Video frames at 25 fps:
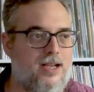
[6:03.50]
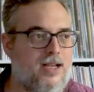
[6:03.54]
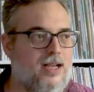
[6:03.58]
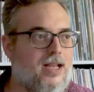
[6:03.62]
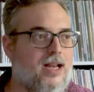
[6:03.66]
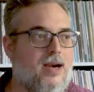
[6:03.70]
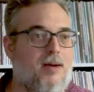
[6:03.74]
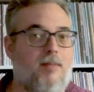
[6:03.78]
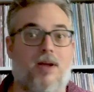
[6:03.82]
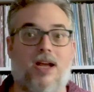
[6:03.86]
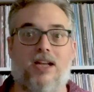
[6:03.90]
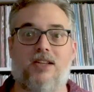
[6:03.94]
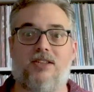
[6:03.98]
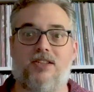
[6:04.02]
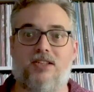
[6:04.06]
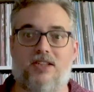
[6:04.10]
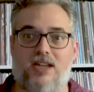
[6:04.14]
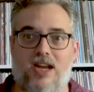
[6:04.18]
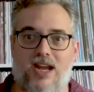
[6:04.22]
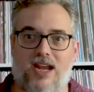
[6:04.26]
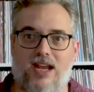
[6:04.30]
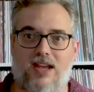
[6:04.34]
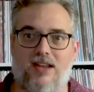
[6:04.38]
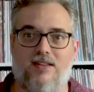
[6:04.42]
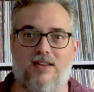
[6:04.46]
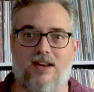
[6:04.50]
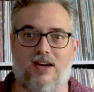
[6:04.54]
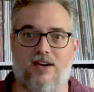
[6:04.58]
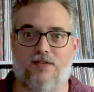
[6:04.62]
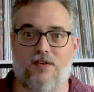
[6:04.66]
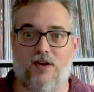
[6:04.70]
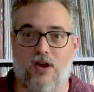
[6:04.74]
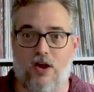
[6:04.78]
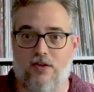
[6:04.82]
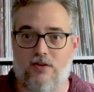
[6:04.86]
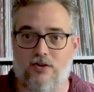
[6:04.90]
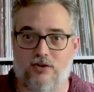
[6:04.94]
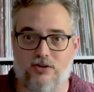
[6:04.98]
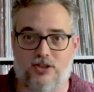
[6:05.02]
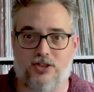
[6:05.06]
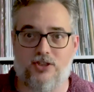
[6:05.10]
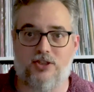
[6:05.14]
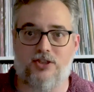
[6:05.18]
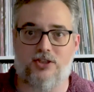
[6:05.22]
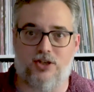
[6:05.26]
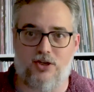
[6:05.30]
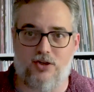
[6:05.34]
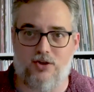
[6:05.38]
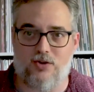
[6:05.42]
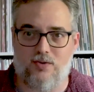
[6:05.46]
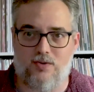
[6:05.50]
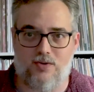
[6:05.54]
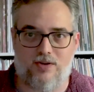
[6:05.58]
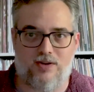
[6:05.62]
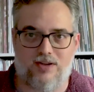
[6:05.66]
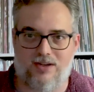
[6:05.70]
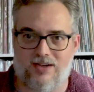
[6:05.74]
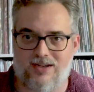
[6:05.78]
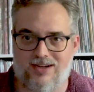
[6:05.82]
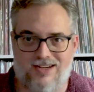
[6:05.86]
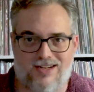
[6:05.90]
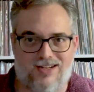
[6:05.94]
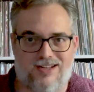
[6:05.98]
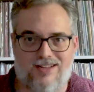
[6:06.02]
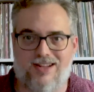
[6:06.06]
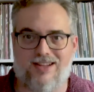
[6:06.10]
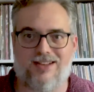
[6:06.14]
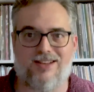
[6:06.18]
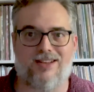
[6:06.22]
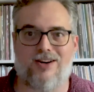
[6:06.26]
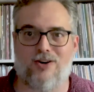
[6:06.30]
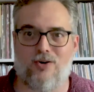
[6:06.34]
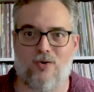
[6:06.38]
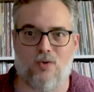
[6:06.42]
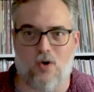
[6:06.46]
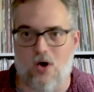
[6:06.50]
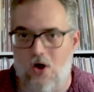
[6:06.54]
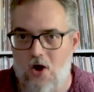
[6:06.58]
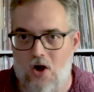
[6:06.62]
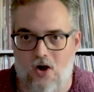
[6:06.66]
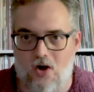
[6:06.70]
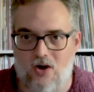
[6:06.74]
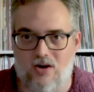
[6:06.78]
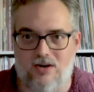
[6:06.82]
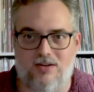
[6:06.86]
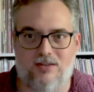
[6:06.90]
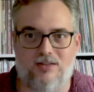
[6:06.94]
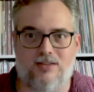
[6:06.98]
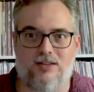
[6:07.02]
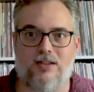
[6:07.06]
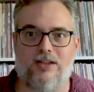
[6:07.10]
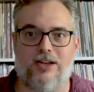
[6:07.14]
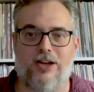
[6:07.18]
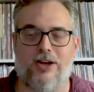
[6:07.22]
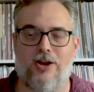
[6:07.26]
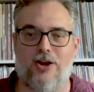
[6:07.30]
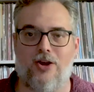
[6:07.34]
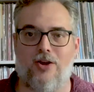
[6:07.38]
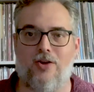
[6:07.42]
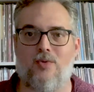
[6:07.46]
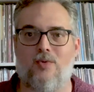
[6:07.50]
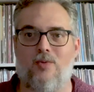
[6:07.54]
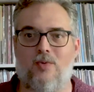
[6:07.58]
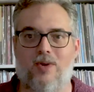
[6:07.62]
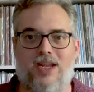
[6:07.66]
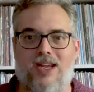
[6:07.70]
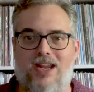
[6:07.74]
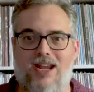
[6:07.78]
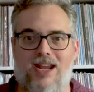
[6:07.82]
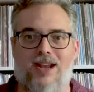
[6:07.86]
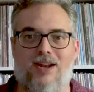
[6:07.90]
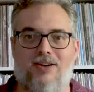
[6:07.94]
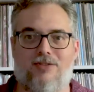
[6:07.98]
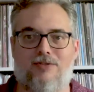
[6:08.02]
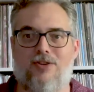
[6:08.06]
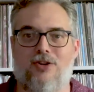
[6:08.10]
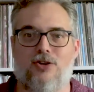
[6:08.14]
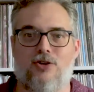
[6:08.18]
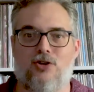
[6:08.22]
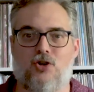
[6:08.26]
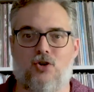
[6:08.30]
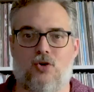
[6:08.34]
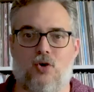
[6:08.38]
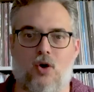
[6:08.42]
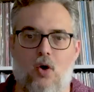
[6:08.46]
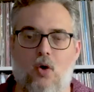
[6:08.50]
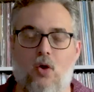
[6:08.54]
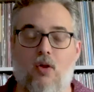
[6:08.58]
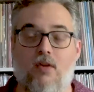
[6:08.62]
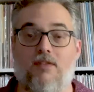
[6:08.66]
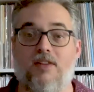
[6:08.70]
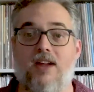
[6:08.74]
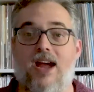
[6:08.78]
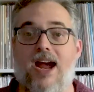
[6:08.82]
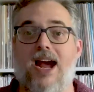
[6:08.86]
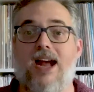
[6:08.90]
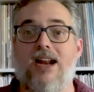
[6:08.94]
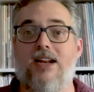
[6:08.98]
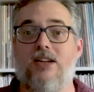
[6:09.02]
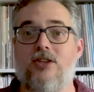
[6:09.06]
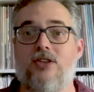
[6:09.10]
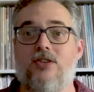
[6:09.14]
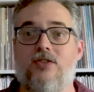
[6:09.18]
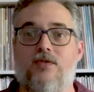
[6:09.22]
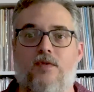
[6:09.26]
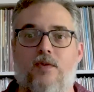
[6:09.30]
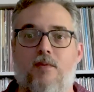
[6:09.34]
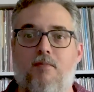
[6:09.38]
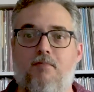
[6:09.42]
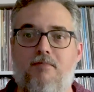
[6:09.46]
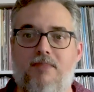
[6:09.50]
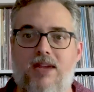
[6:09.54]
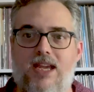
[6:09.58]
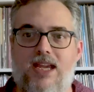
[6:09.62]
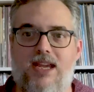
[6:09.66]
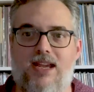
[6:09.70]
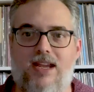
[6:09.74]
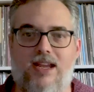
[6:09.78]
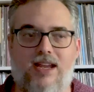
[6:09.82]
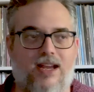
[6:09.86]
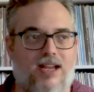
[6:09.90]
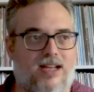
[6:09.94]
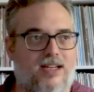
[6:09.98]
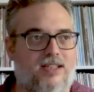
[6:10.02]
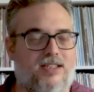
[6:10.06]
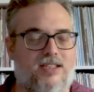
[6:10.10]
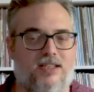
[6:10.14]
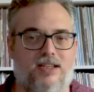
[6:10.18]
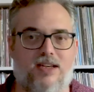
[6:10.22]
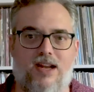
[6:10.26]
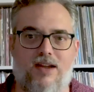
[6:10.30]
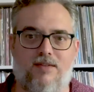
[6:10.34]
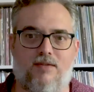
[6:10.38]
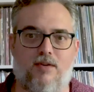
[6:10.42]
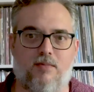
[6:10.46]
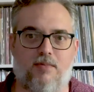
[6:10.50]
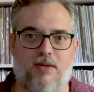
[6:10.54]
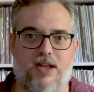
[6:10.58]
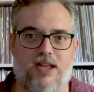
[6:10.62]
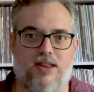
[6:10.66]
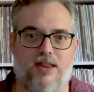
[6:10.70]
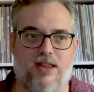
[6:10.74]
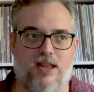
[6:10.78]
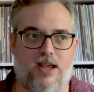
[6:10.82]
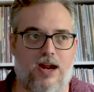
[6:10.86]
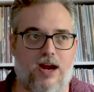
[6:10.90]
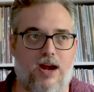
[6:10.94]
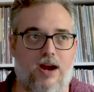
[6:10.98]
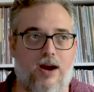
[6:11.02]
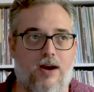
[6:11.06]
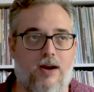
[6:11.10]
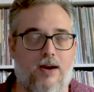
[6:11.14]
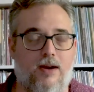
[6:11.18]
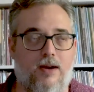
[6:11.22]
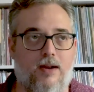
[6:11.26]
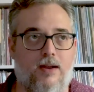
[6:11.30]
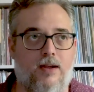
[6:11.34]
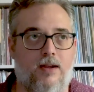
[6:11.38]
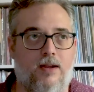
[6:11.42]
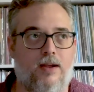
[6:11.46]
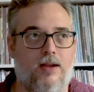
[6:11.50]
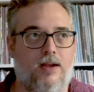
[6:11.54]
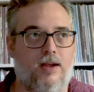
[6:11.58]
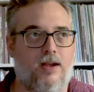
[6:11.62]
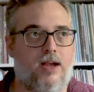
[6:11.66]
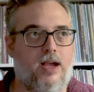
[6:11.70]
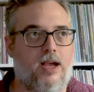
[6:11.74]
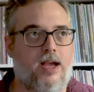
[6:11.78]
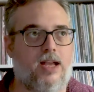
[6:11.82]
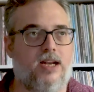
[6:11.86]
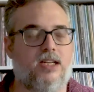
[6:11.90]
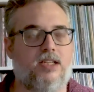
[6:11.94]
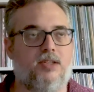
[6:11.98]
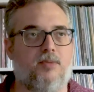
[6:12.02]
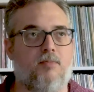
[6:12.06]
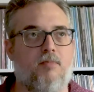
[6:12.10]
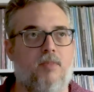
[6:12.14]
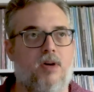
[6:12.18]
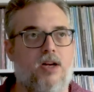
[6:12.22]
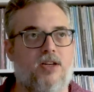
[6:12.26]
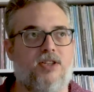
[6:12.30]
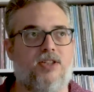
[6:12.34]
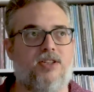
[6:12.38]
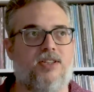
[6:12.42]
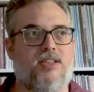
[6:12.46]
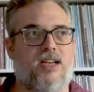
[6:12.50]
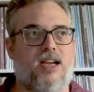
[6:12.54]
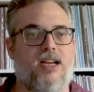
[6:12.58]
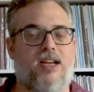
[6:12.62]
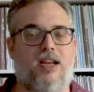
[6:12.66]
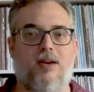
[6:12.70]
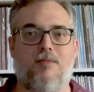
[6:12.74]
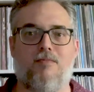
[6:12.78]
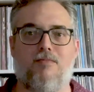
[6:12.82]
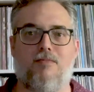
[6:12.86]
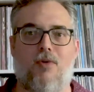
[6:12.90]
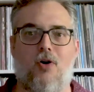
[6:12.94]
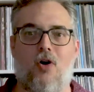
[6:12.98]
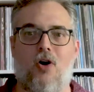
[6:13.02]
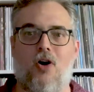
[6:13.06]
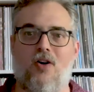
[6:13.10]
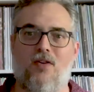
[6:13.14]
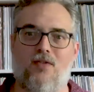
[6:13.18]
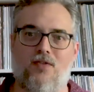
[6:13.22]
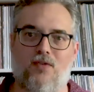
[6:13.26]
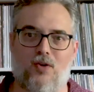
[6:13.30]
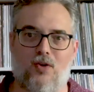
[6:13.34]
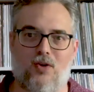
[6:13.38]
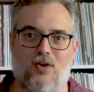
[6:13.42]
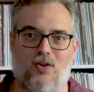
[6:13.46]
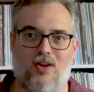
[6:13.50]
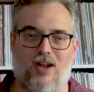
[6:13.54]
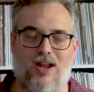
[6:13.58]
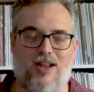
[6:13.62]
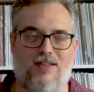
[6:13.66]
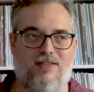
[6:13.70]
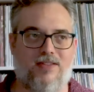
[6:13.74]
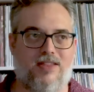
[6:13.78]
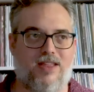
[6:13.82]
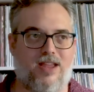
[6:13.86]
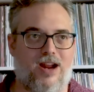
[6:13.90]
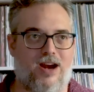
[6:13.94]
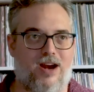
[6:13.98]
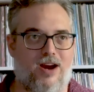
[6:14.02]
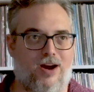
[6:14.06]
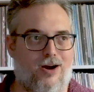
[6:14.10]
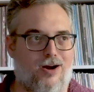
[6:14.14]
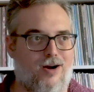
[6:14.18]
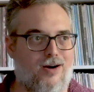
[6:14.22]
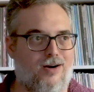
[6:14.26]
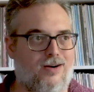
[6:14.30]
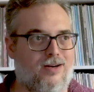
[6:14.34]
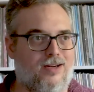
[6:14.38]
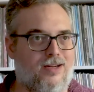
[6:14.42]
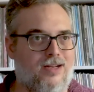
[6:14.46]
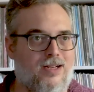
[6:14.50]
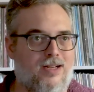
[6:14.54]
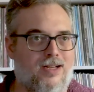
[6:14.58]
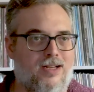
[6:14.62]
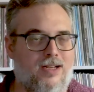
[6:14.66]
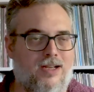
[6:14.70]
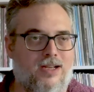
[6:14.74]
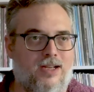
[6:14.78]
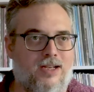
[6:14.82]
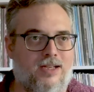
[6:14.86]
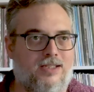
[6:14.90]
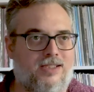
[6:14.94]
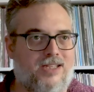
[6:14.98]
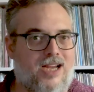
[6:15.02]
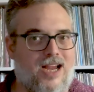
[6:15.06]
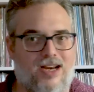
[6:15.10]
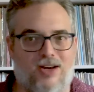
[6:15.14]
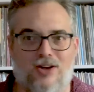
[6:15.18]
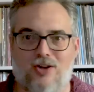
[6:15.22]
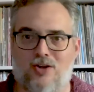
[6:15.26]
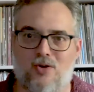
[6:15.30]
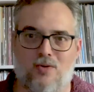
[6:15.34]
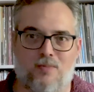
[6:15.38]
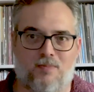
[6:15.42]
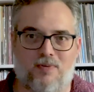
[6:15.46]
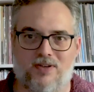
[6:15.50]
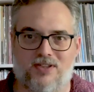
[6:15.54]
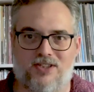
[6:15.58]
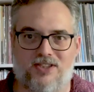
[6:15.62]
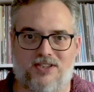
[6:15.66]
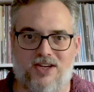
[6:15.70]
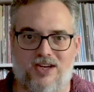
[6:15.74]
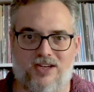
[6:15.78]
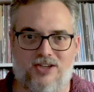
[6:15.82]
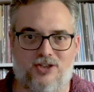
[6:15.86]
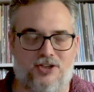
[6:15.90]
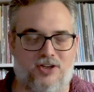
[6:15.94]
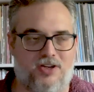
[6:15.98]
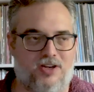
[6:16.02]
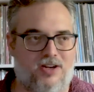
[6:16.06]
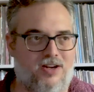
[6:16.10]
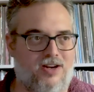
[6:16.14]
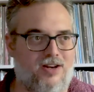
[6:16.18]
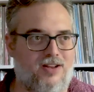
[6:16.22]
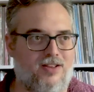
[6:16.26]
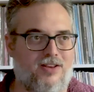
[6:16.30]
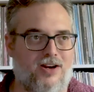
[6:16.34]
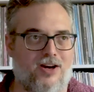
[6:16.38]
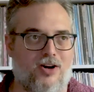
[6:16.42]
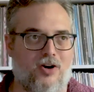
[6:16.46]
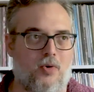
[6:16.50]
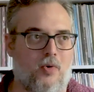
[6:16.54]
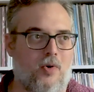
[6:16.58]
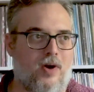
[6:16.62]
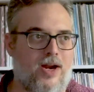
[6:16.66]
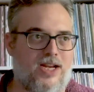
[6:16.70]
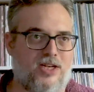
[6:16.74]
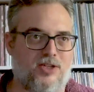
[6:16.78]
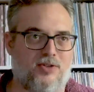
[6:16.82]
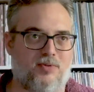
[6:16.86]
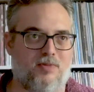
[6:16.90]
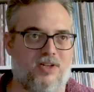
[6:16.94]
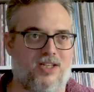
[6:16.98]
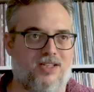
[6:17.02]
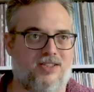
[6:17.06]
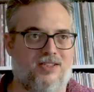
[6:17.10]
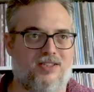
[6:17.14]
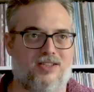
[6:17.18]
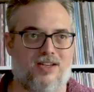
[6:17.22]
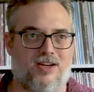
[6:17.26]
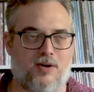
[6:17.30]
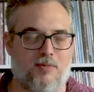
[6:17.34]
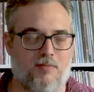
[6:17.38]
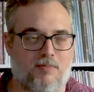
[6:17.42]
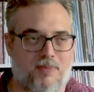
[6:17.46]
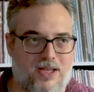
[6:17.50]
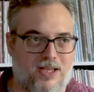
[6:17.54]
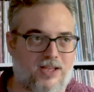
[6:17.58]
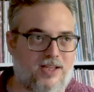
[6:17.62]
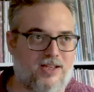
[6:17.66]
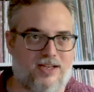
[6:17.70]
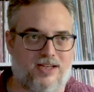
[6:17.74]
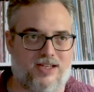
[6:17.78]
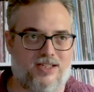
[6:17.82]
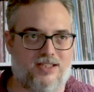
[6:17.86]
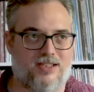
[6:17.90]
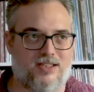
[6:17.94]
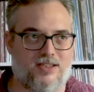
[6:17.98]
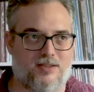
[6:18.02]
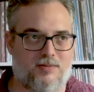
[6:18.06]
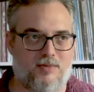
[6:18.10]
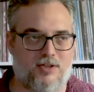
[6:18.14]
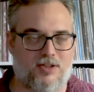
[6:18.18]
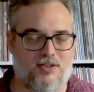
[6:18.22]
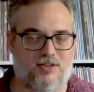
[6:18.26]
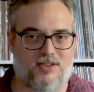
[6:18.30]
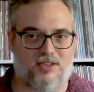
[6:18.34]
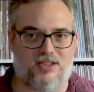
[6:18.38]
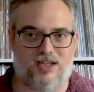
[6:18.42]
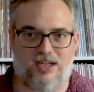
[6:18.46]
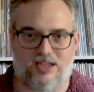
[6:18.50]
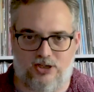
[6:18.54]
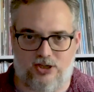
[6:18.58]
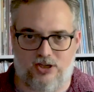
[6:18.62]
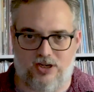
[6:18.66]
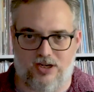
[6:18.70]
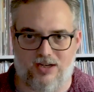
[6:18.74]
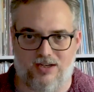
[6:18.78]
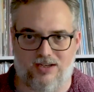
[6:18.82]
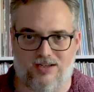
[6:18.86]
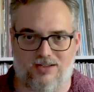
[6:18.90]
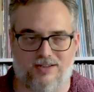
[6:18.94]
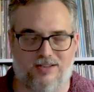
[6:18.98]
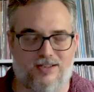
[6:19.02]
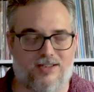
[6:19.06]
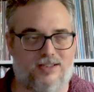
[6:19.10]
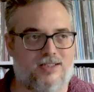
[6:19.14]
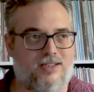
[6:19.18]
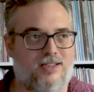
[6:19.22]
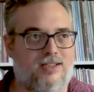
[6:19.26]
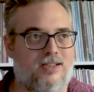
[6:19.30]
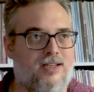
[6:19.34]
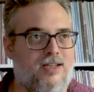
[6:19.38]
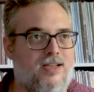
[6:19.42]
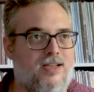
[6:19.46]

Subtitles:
And I'm not saying that if others do, that they're wrong. You know, we can't control that. Just for me, it's never been there. And as much as I can marvel at their technical precision and their arrangements and their abilities as musicians,